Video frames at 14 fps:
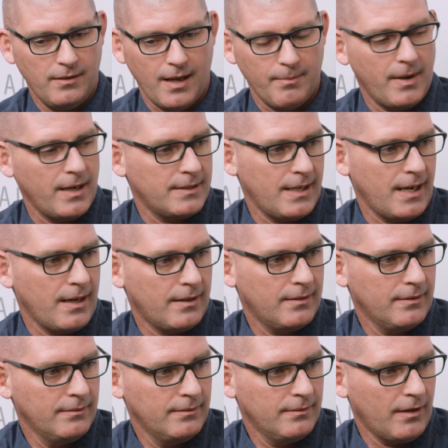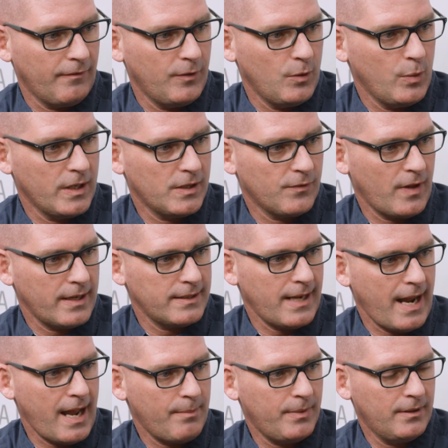That might take a few weeks for that to
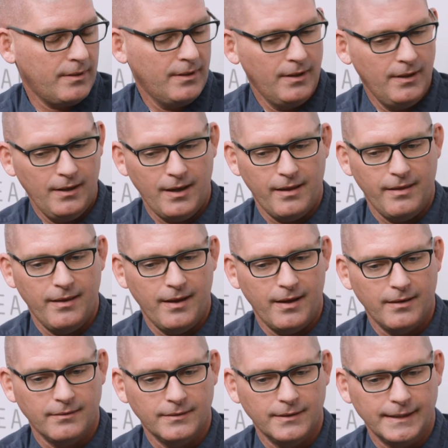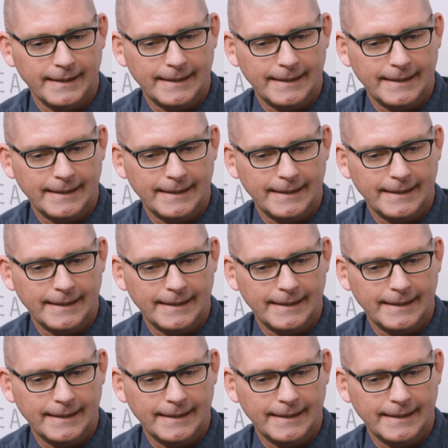happen, and then